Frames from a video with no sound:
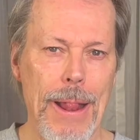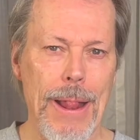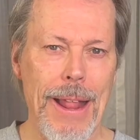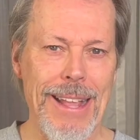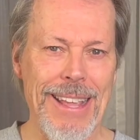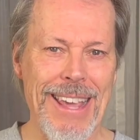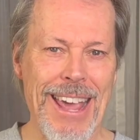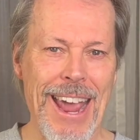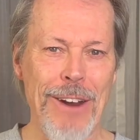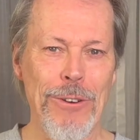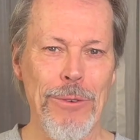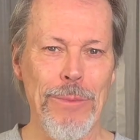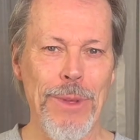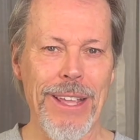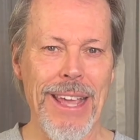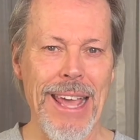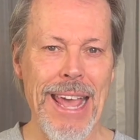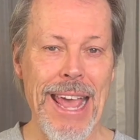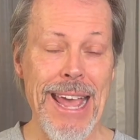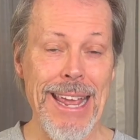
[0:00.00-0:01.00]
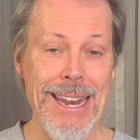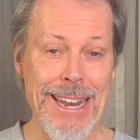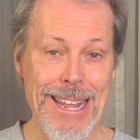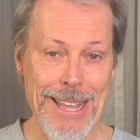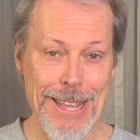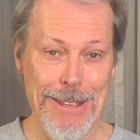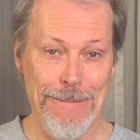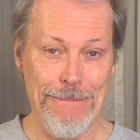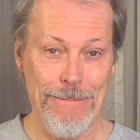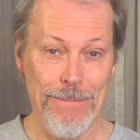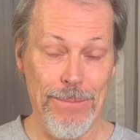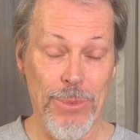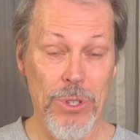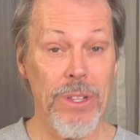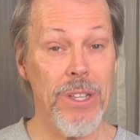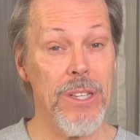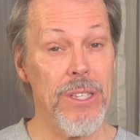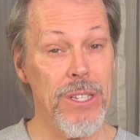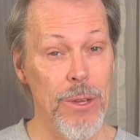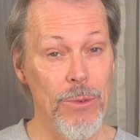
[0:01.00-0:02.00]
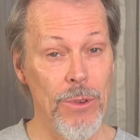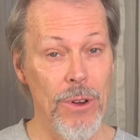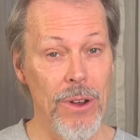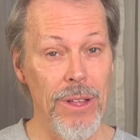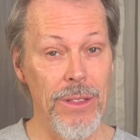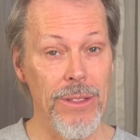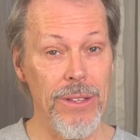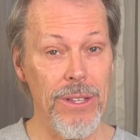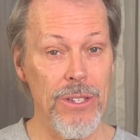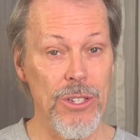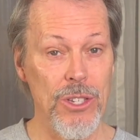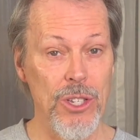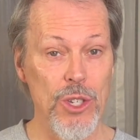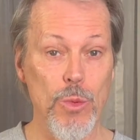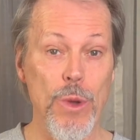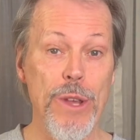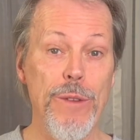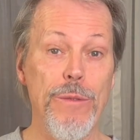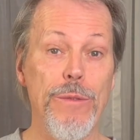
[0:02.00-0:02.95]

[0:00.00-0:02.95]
And caramel candy. So let's see what all this sweet